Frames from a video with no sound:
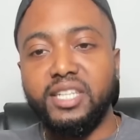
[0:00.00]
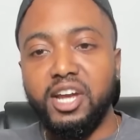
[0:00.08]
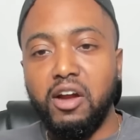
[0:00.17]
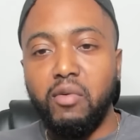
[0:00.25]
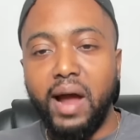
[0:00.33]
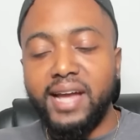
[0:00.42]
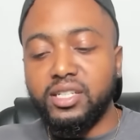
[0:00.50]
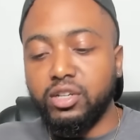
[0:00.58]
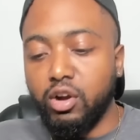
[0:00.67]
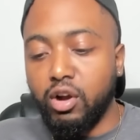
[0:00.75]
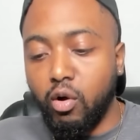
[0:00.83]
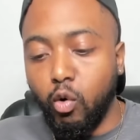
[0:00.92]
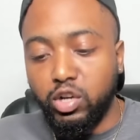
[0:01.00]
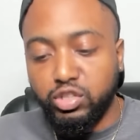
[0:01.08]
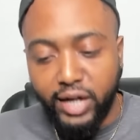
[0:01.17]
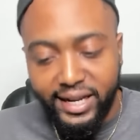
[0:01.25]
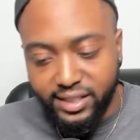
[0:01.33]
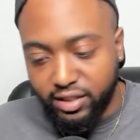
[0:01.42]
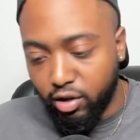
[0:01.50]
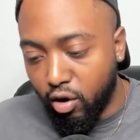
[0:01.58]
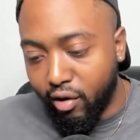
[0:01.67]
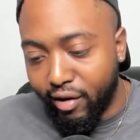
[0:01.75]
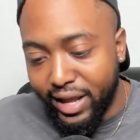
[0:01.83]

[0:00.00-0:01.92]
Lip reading: terrorizing her or addressing her or